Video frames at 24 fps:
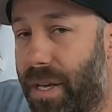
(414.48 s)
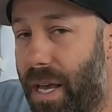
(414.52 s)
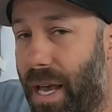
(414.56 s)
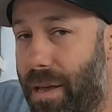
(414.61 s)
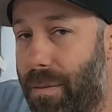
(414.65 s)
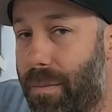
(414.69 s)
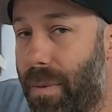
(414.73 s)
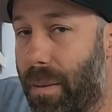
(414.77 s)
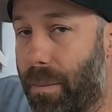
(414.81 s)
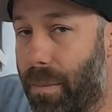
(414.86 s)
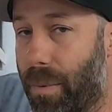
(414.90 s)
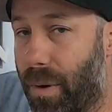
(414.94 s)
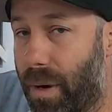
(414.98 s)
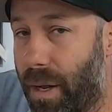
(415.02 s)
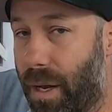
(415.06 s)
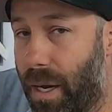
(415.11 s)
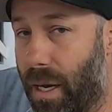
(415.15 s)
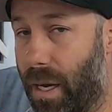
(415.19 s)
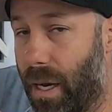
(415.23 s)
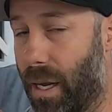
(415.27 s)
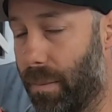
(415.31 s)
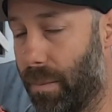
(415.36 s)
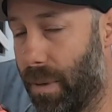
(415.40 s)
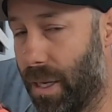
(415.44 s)
K-member in
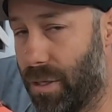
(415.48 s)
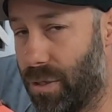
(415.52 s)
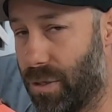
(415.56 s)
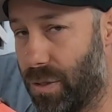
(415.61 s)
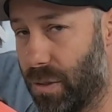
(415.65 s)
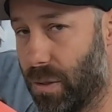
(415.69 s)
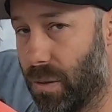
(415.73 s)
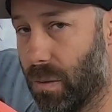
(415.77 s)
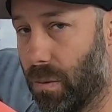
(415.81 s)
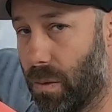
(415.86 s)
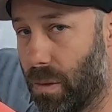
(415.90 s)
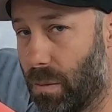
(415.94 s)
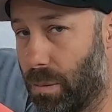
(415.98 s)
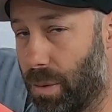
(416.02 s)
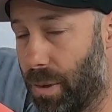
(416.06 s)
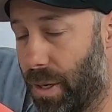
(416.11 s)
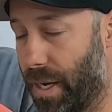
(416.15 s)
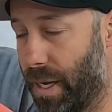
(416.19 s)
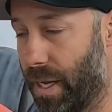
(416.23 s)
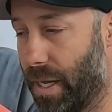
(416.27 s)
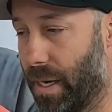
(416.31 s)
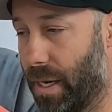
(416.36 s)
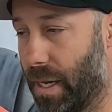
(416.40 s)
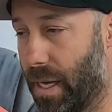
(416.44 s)
it. I'm not sure what
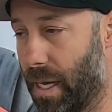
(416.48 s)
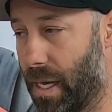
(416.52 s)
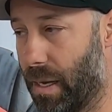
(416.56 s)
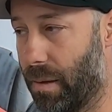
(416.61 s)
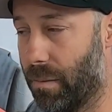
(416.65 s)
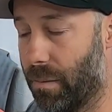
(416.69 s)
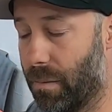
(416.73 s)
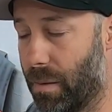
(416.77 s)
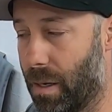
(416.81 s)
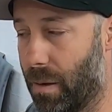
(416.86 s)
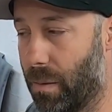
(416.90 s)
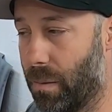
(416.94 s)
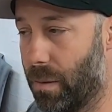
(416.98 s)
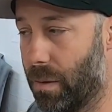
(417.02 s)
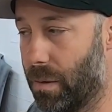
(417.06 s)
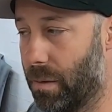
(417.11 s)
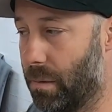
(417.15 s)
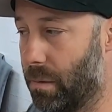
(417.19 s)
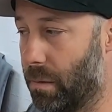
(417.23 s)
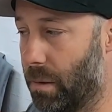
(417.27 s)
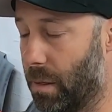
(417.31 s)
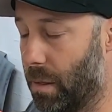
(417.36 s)
brand I would